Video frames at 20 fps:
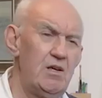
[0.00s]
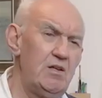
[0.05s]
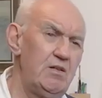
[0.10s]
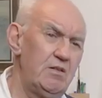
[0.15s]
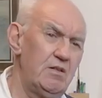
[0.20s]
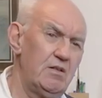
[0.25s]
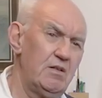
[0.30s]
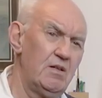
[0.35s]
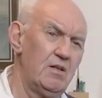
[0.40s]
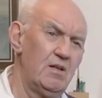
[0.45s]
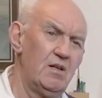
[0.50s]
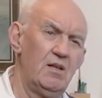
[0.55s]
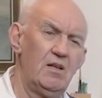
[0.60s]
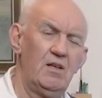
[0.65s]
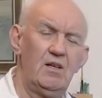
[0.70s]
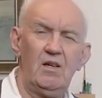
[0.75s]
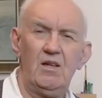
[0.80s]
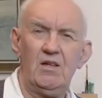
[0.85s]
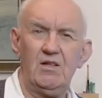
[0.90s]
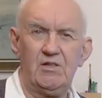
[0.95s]
And
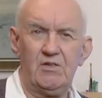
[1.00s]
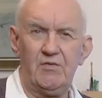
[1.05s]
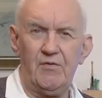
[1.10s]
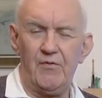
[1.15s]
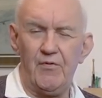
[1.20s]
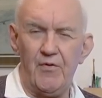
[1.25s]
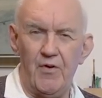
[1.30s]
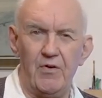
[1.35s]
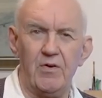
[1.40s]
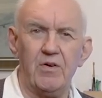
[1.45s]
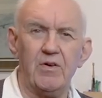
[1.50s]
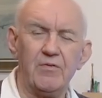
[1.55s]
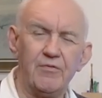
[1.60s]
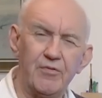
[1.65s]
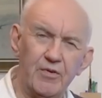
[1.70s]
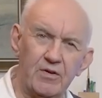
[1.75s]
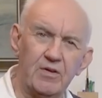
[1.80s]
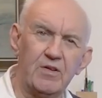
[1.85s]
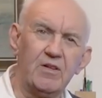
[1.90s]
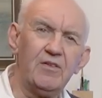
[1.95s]
it's very,
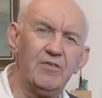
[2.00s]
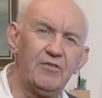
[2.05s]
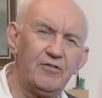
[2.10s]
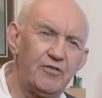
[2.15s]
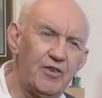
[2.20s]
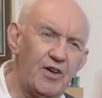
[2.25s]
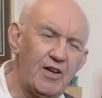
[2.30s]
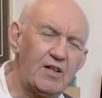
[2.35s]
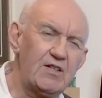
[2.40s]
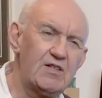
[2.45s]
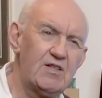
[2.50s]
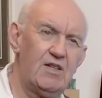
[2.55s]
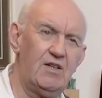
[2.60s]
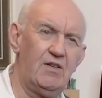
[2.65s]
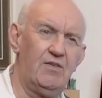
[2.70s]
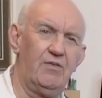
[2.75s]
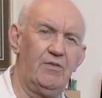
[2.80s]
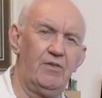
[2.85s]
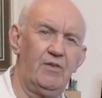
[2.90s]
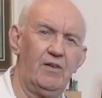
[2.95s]
very
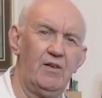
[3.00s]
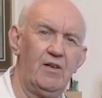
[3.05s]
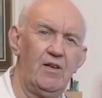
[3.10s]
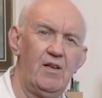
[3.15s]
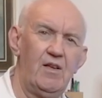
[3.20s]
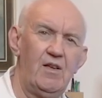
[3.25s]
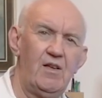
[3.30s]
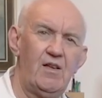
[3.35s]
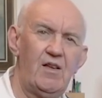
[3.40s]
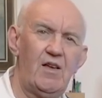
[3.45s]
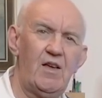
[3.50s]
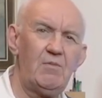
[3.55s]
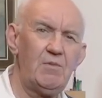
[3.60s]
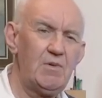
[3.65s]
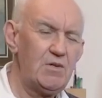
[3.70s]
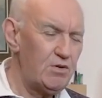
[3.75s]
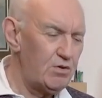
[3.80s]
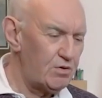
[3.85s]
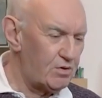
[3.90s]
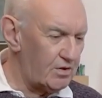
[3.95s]
effective. I
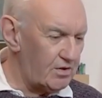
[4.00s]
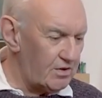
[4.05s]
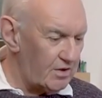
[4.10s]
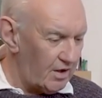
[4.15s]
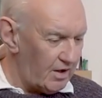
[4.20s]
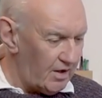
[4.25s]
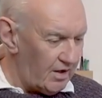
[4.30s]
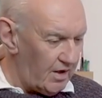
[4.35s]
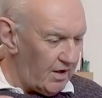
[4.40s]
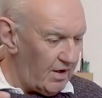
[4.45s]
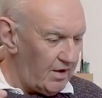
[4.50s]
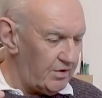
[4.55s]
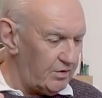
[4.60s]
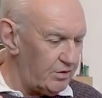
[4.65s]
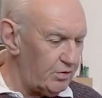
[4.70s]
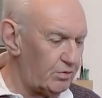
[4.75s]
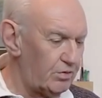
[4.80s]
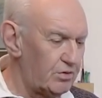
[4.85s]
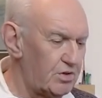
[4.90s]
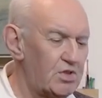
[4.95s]
mean, you
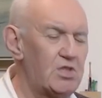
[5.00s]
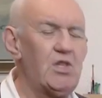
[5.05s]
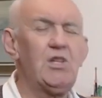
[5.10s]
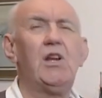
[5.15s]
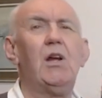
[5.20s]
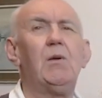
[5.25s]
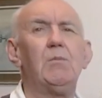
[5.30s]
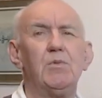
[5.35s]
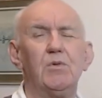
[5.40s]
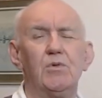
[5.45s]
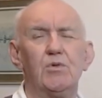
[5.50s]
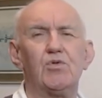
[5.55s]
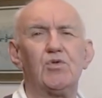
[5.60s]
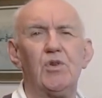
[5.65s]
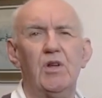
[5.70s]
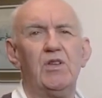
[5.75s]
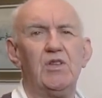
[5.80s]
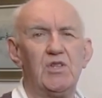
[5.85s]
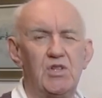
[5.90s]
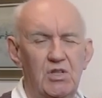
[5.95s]
can set up your
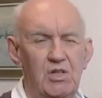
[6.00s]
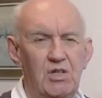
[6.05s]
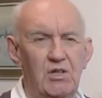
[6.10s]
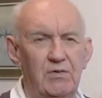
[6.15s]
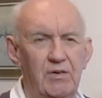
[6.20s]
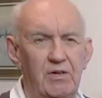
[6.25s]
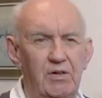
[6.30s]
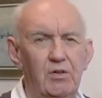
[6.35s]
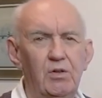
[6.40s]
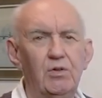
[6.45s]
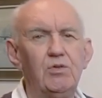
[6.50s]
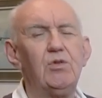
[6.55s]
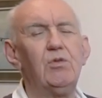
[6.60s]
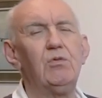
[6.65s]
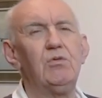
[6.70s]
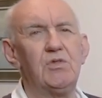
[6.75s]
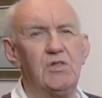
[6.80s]
transceiver on your